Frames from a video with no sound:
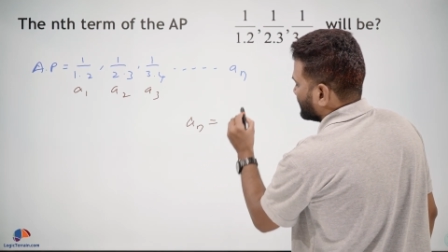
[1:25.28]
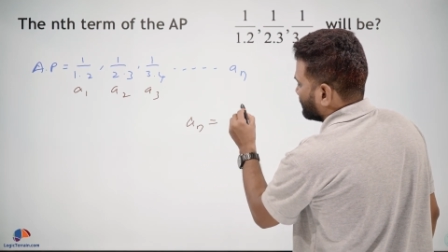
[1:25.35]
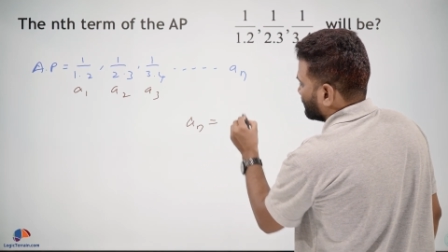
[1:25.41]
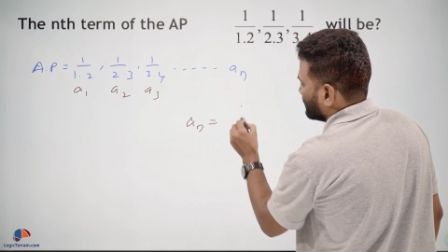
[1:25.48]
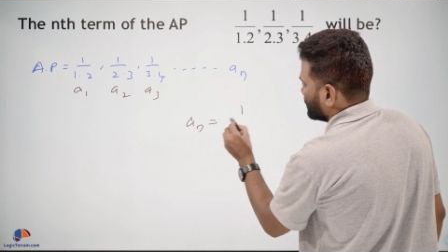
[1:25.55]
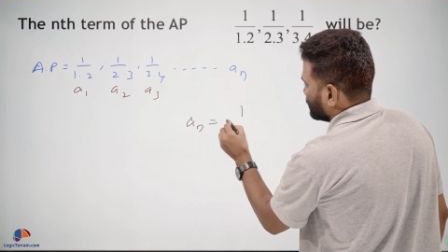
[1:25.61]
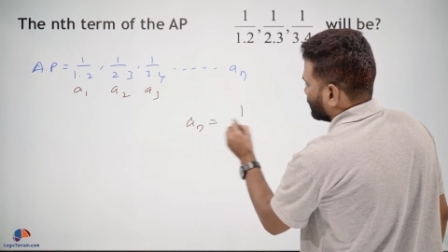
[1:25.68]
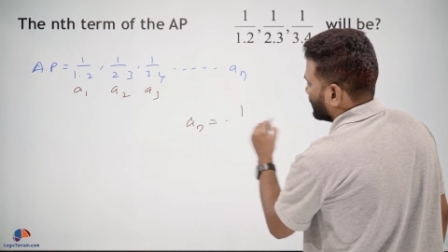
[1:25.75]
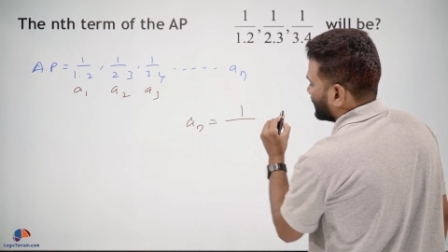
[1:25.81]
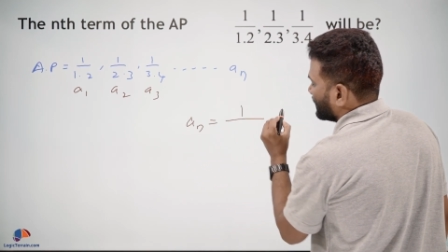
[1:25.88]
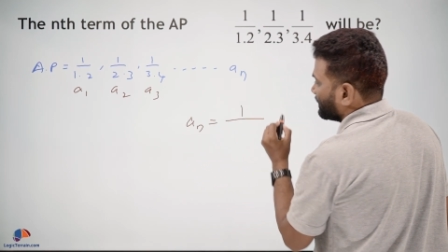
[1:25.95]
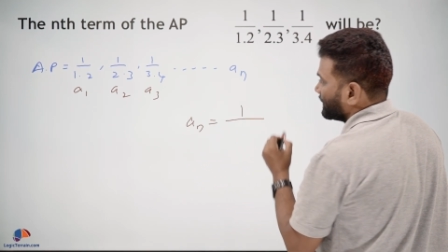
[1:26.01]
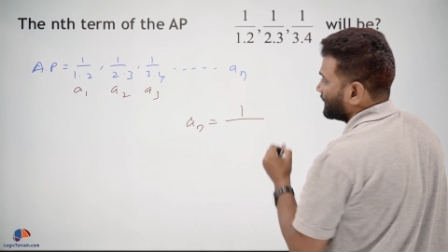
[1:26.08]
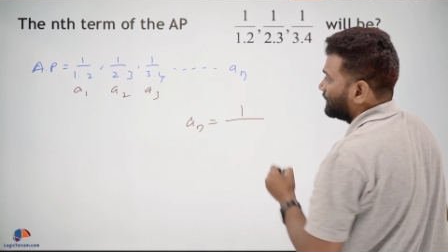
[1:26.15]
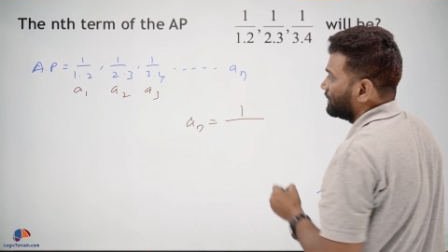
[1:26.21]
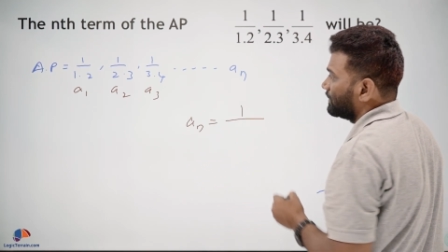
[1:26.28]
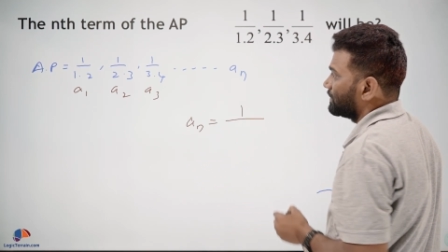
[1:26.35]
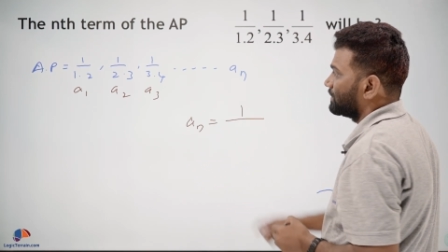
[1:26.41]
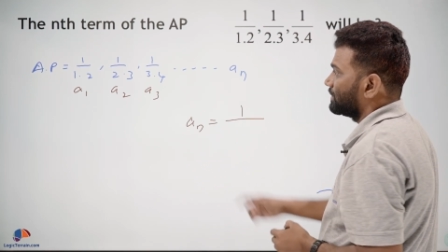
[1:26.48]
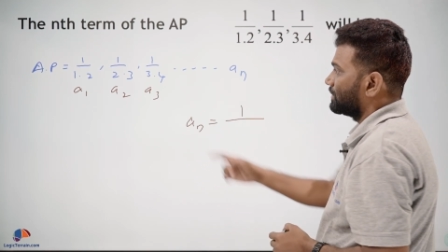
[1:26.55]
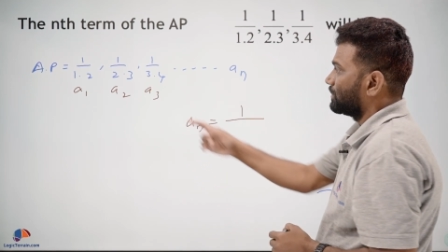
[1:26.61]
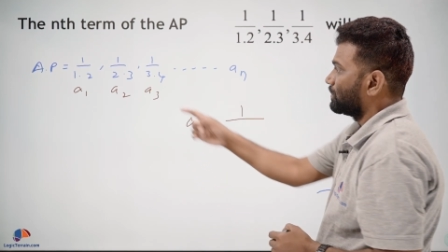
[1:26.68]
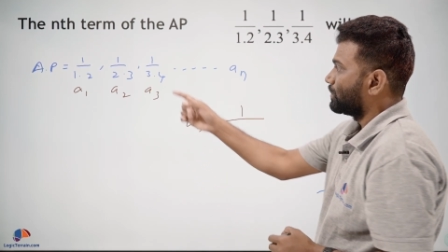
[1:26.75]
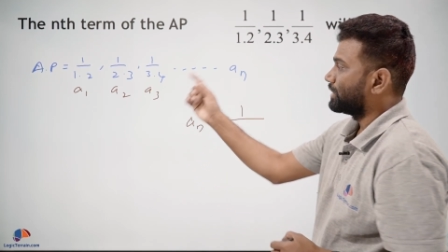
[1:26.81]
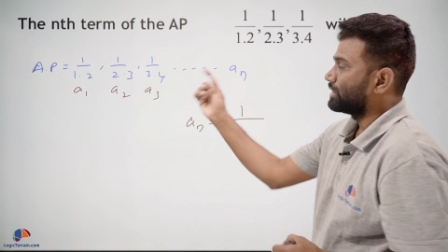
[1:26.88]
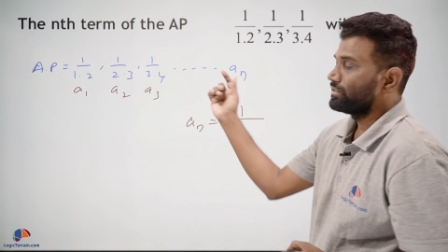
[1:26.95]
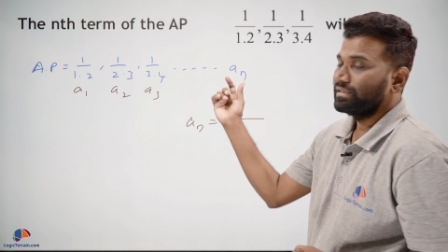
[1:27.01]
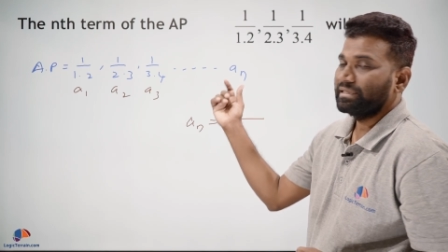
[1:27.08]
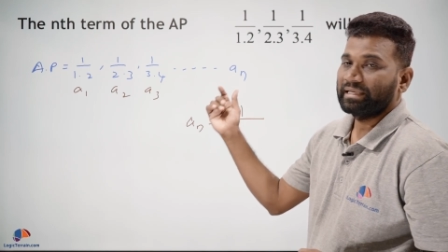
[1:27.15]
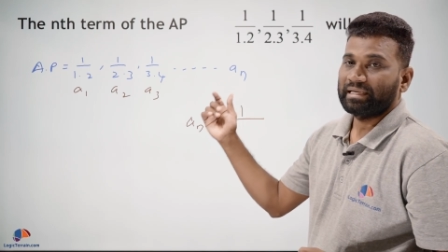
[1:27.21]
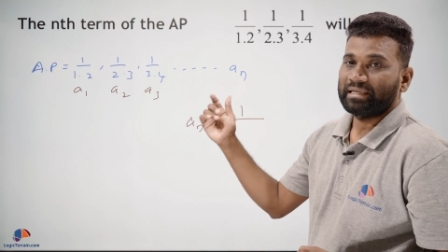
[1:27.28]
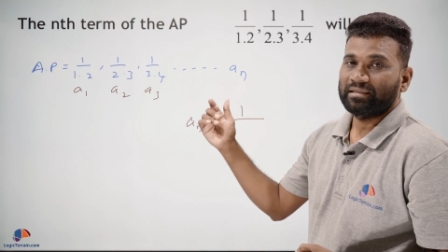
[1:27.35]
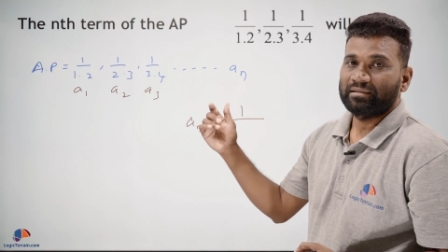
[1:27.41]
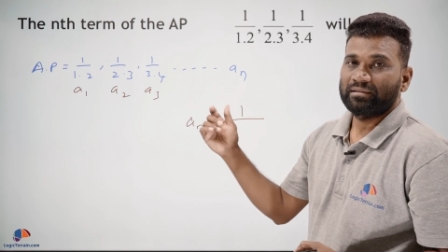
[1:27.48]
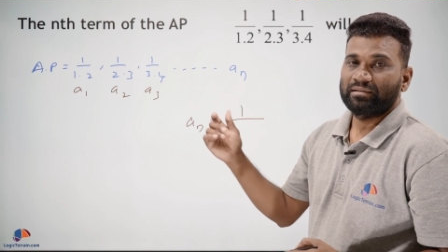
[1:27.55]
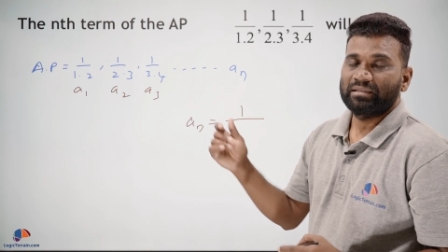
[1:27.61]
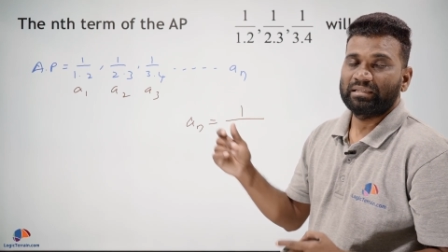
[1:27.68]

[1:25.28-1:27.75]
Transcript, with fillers: equals to 1 upon what you will get?